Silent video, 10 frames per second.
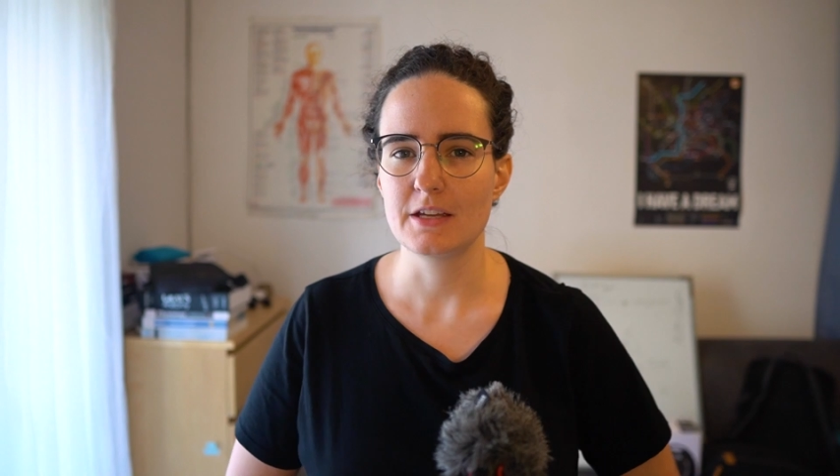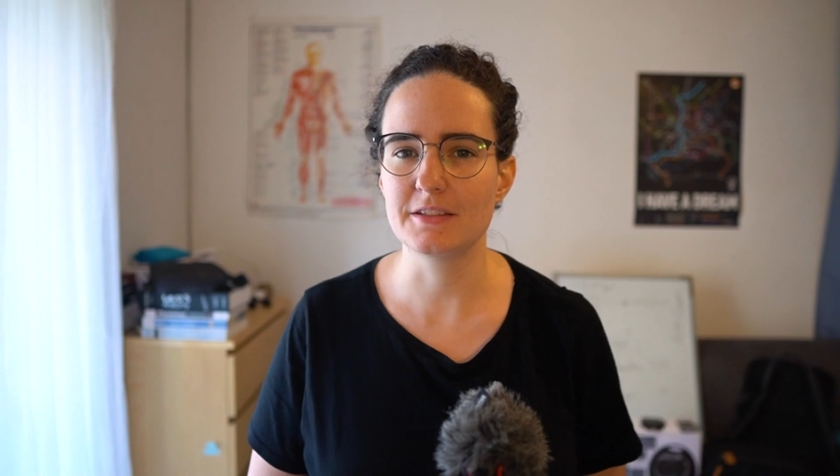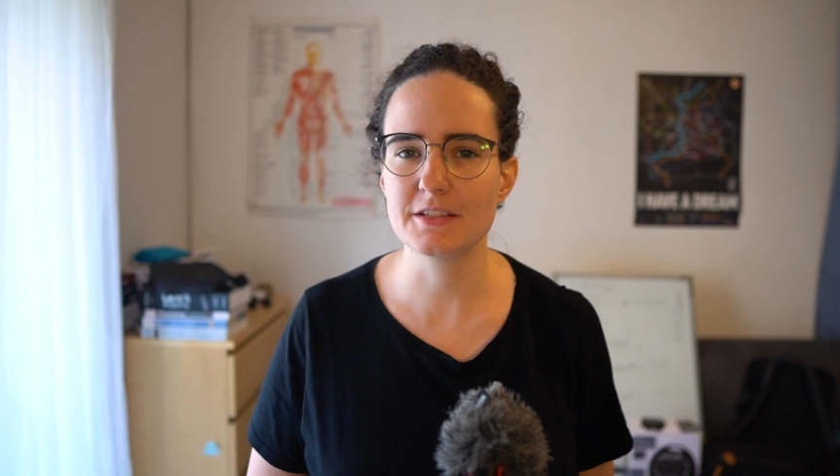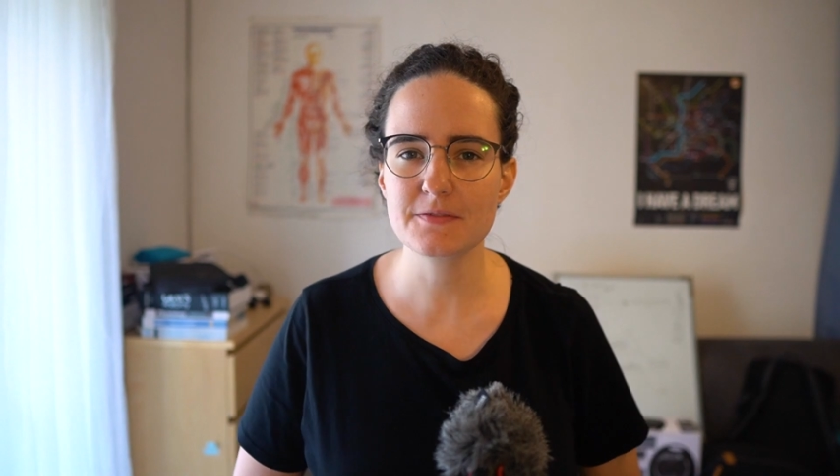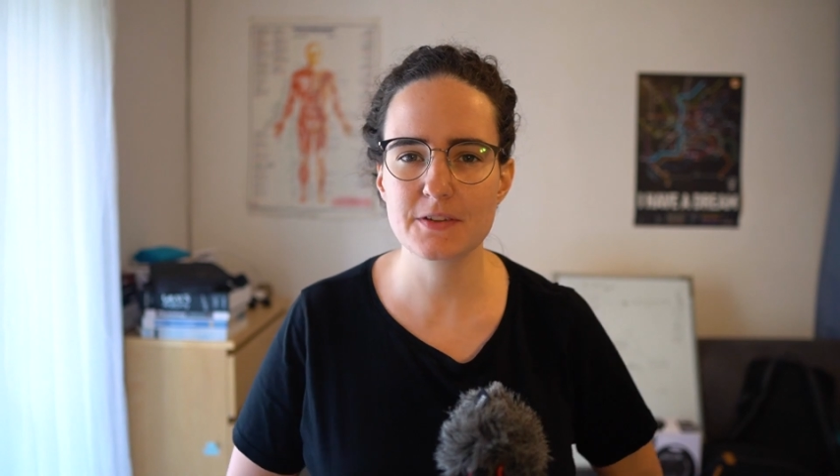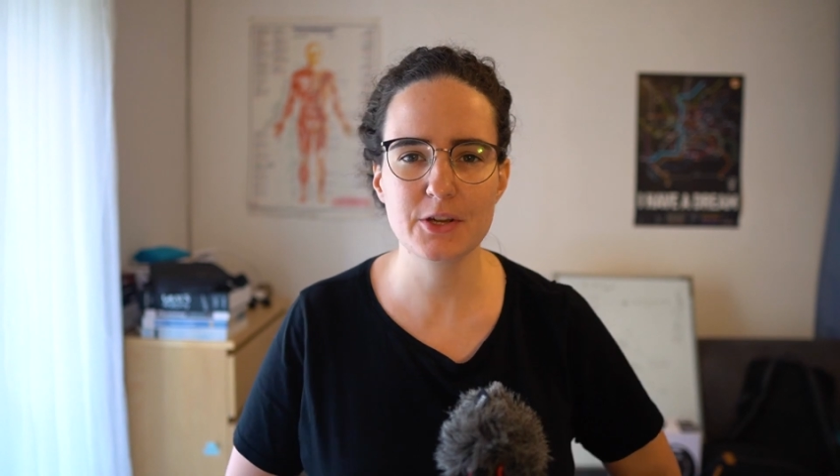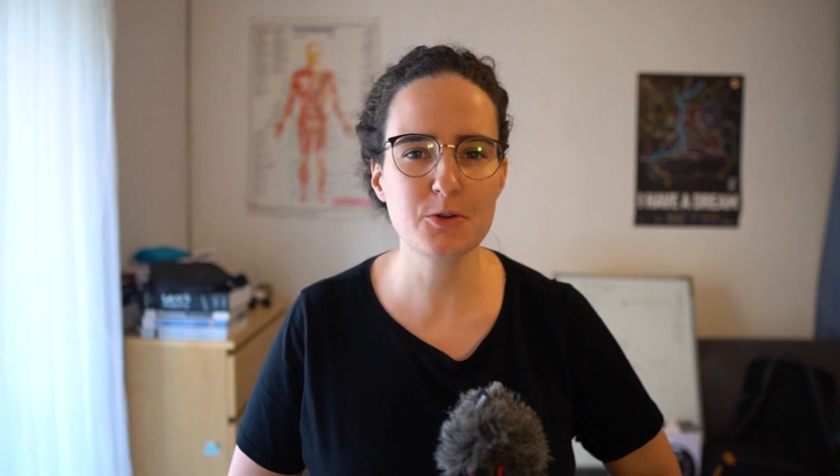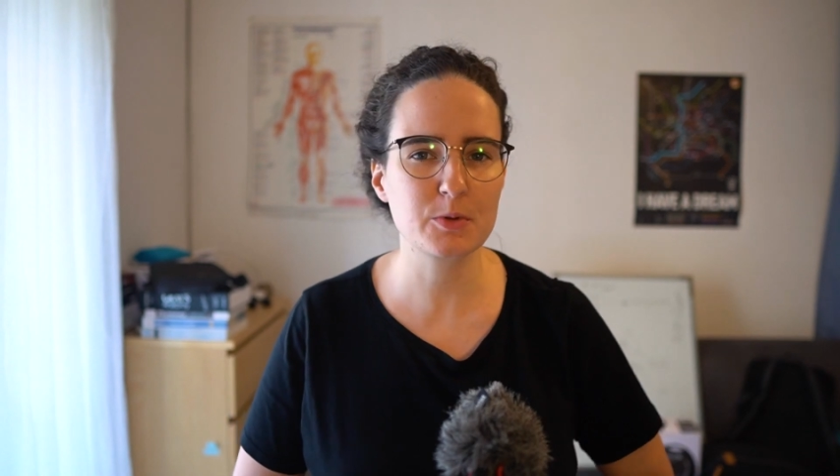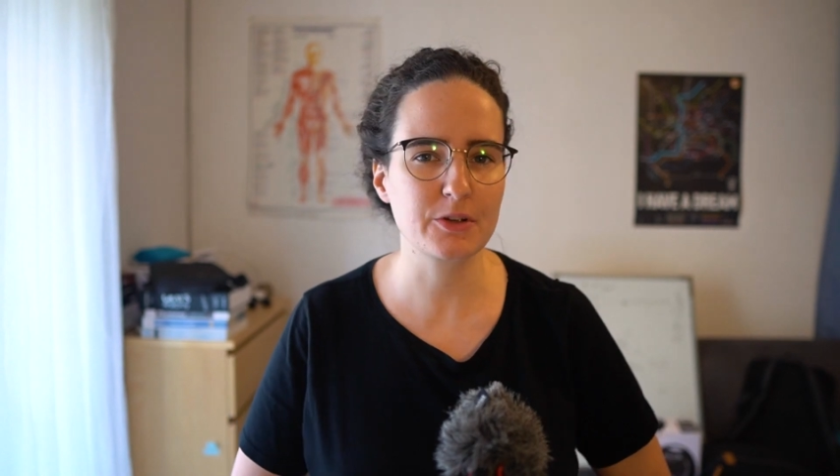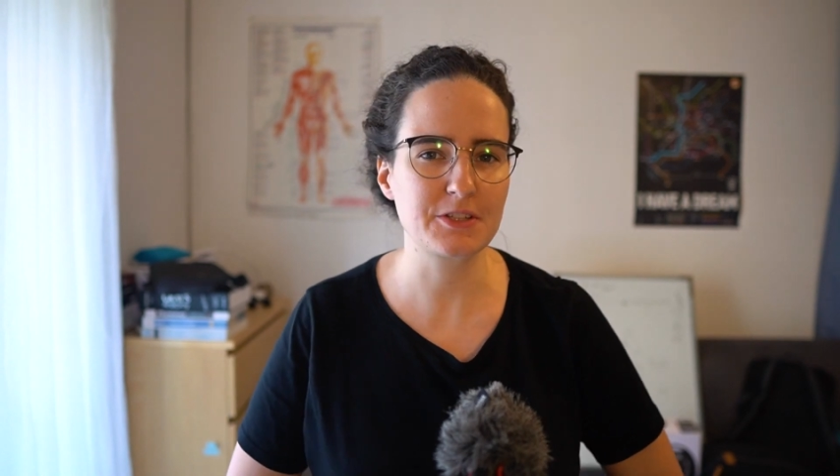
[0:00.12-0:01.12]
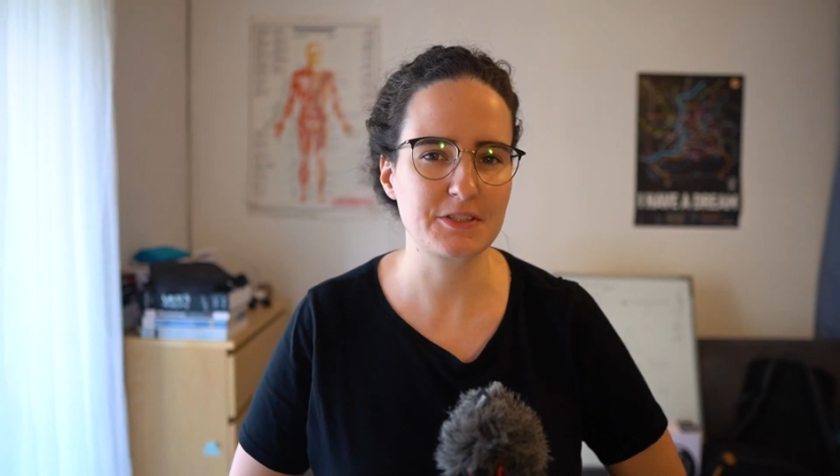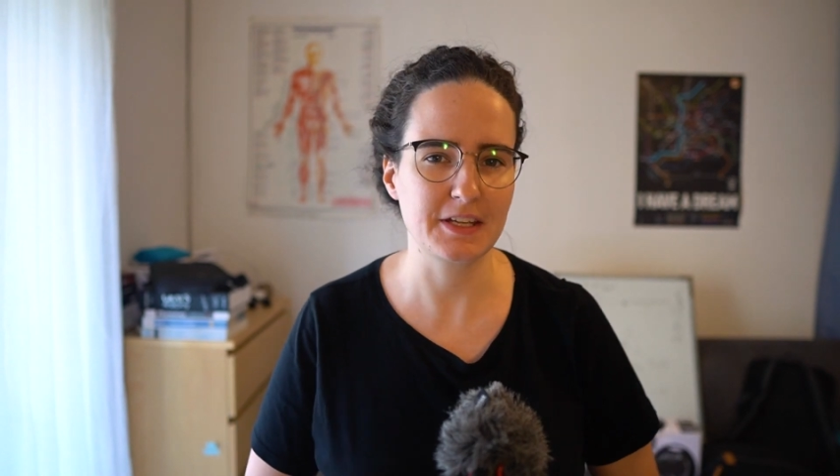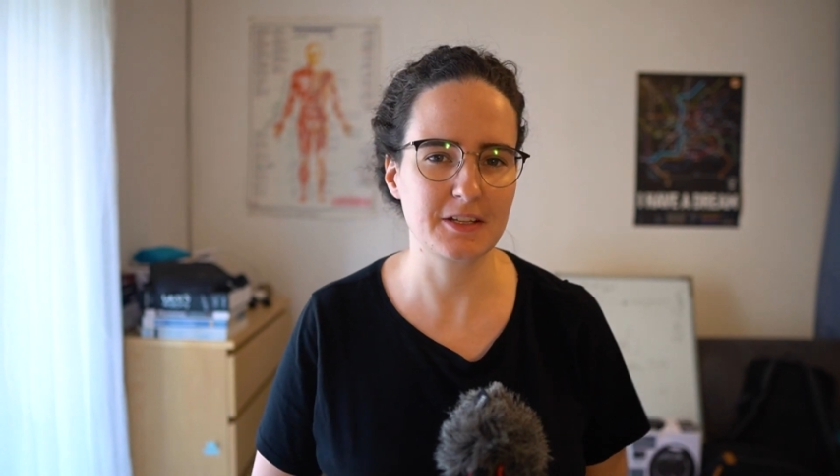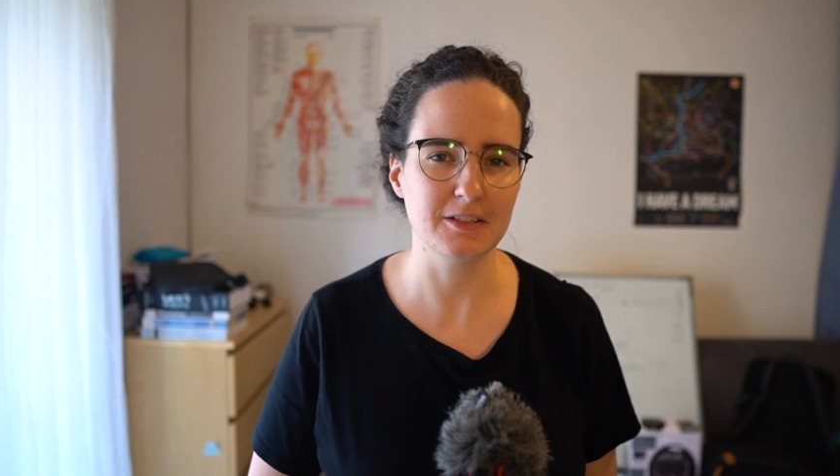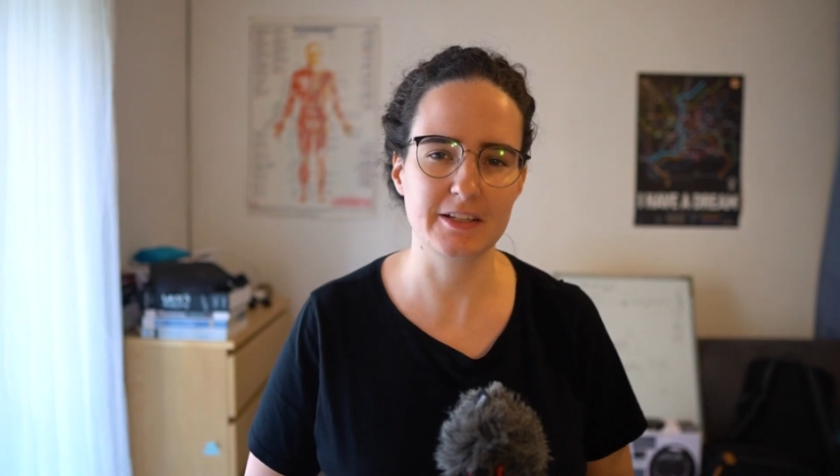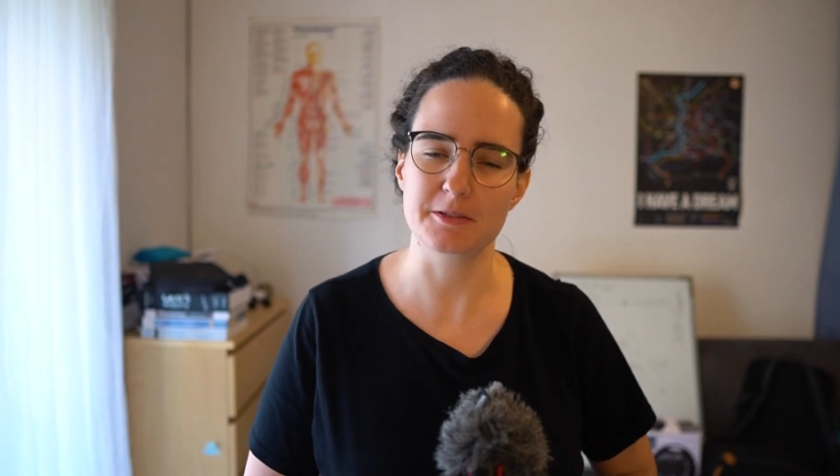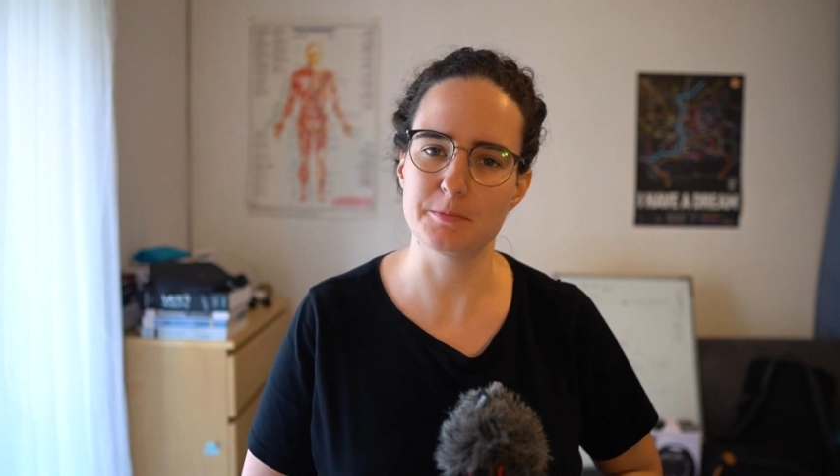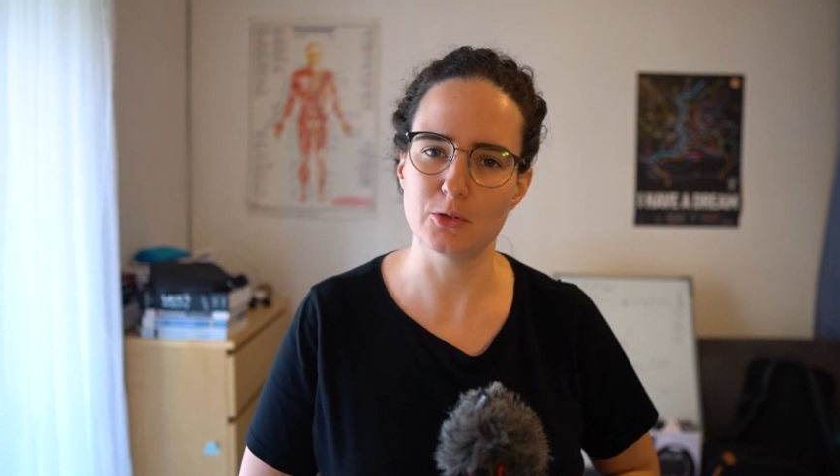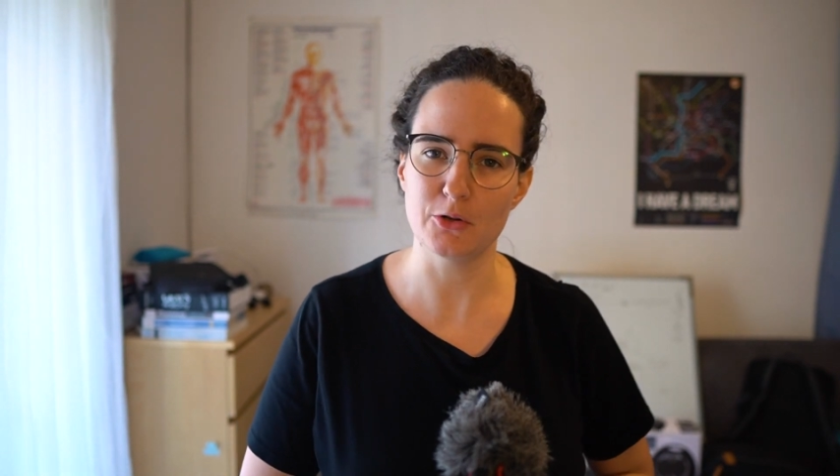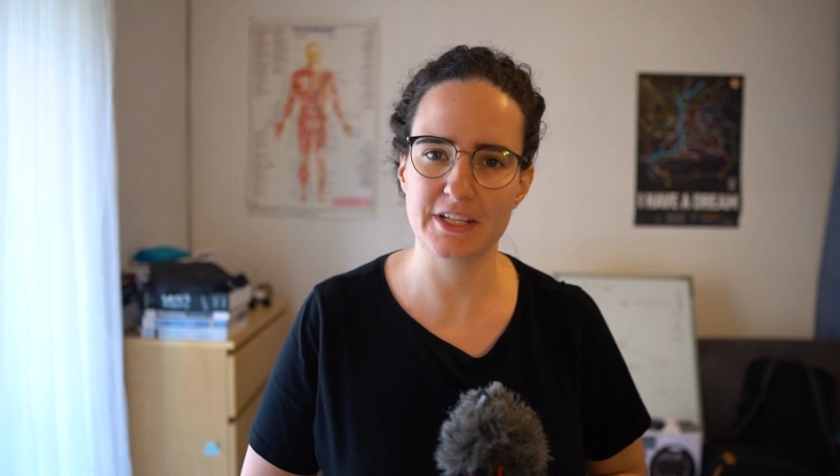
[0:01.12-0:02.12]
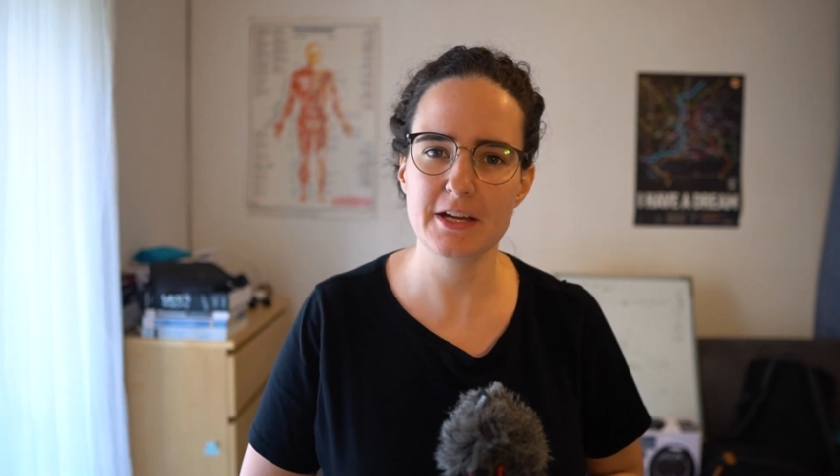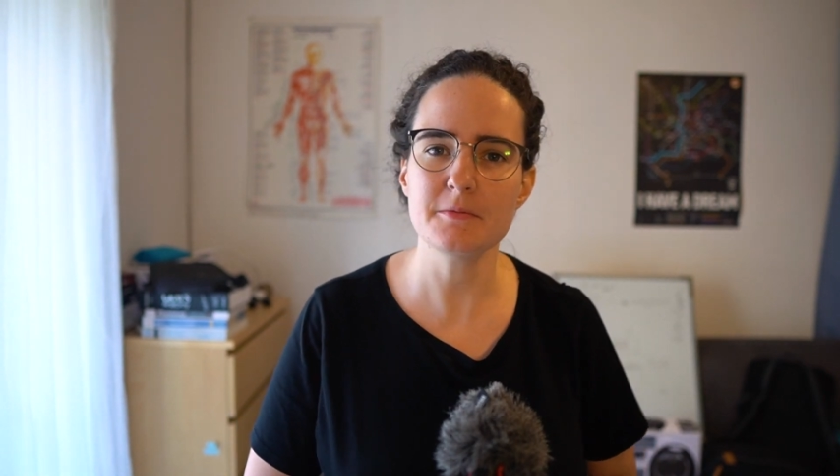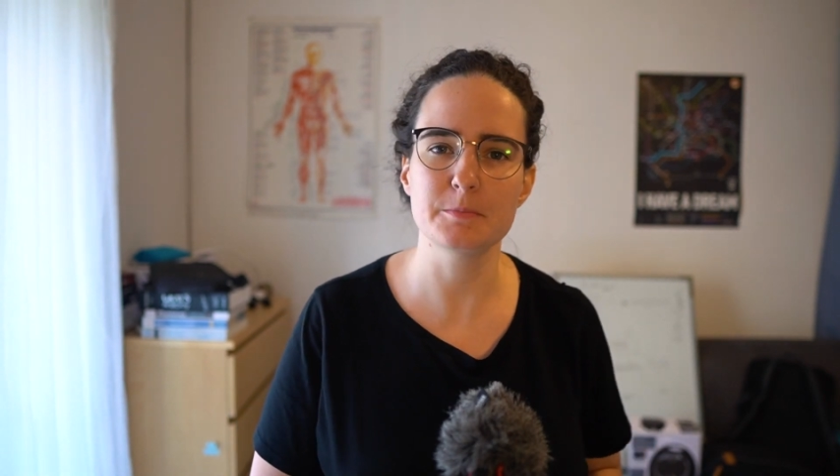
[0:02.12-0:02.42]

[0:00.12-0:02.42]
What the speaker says: In this video, we're going to take a look at Bologna,